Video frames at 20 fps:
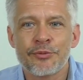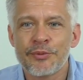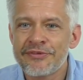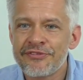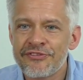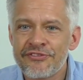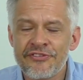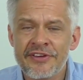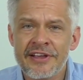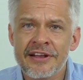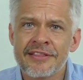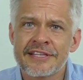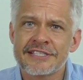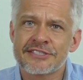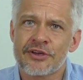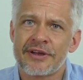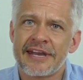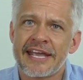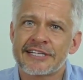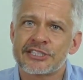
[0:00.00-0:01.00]
We feel this
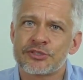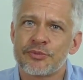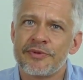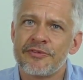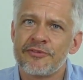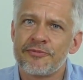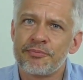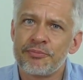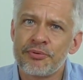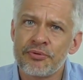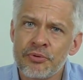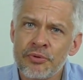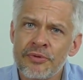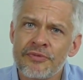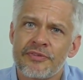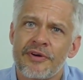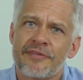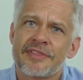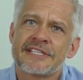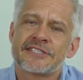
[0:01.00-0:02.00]
connection. We have
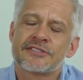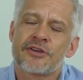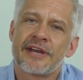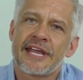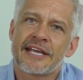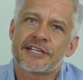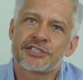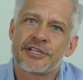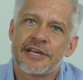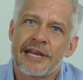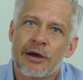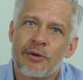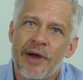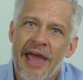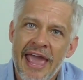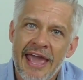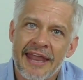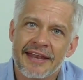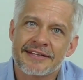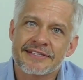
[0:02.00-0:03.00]
proof of this connection in our
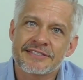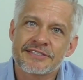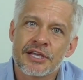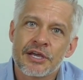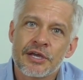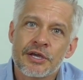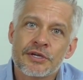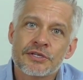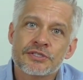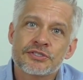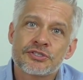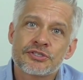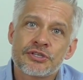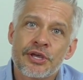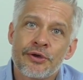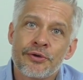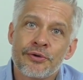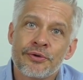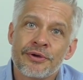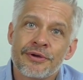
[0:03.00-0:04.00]
hands.
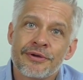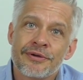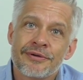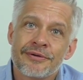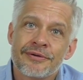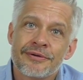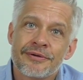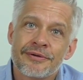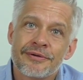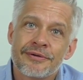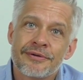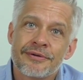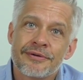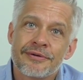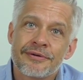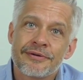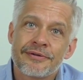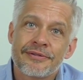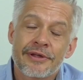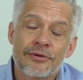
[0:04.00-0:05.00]
So
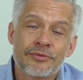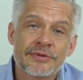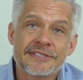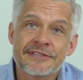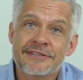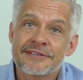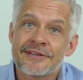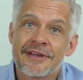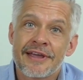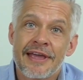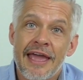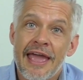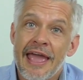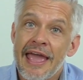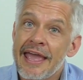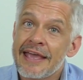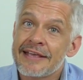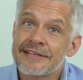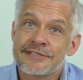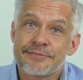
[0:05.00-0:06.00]
there isn't
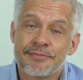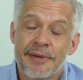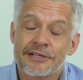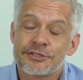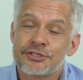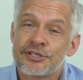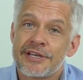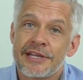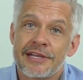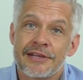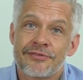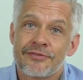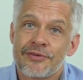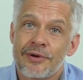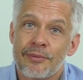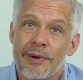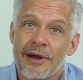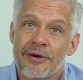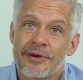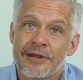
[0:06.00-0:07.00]
as much need for
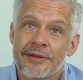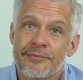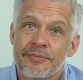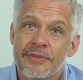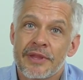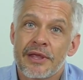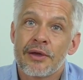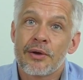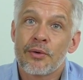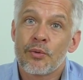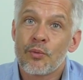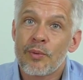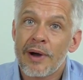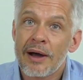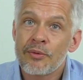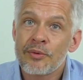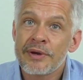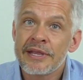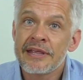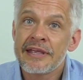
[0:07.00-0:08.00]
worry.
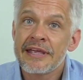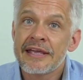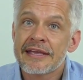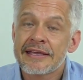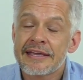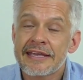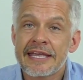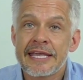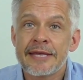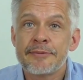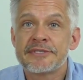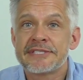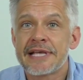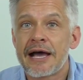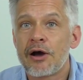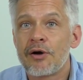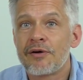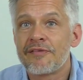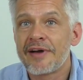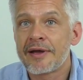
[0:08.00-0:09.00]
Worry keeps
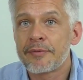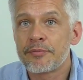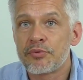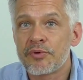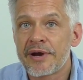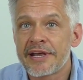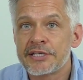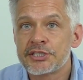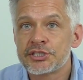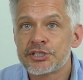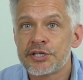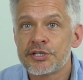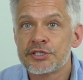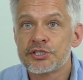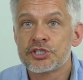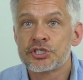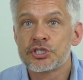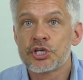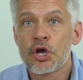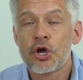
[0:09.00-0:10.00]
our
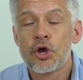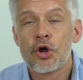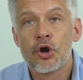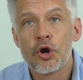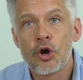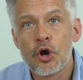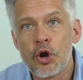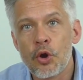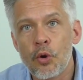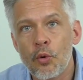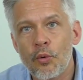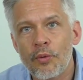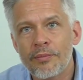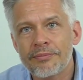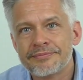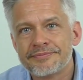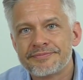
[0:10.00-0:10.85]
vibrations low.